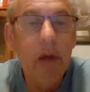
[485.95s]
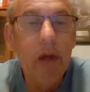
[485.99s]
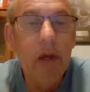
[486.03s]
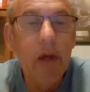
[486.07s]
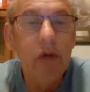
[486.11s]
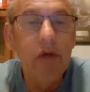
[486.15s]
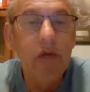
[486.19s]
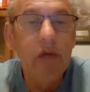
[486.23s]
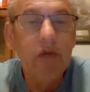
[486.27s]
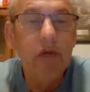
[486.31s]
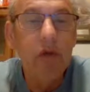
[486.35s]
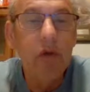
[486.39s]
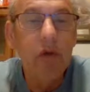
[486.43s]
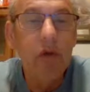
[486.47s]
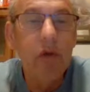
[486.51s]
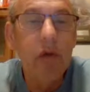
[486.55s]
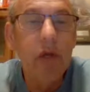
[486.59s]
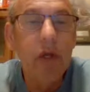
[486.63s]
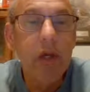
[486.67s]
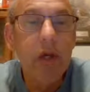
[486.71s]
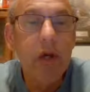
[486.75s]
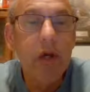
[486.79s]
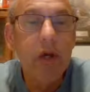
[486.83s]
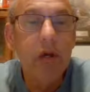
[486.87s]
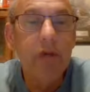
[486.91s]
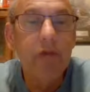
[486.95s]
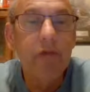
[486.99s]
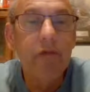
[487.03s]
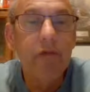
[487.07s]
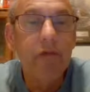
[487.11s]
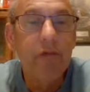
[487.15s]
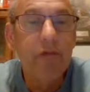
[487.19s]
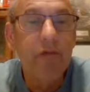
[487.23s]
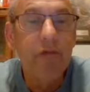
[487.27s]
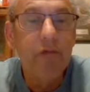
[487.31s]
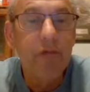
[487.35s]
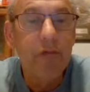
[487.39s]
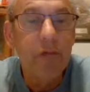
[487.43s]
And so he could
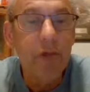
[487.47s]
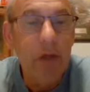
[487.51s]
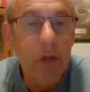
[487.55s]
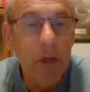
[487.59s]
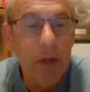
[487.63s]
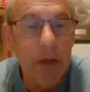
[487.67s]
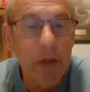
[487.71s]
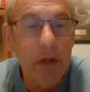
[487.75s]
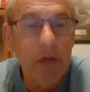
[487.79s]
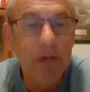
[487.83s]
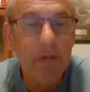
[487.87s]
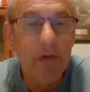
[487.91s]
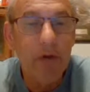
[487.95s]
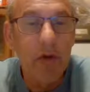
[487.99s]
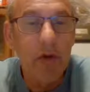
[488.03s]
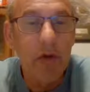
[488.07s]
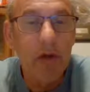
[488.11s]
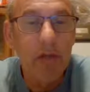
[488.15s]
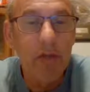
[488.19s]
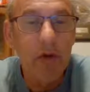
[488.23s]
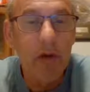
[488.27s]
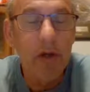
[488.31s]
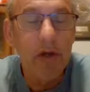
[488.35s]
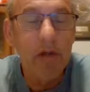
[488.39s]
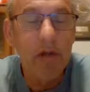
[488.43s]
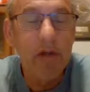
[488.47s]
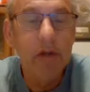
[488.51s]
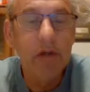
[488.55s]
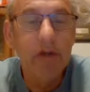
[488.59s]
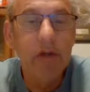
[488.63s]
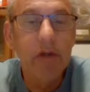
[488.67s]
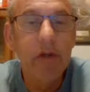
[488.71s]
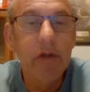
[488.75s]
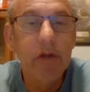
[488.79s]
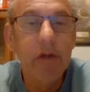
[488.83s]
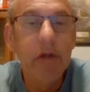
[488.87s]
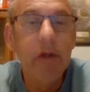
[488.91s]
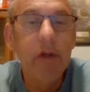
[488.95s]
fully forgive
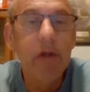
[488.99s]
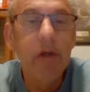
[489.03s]
us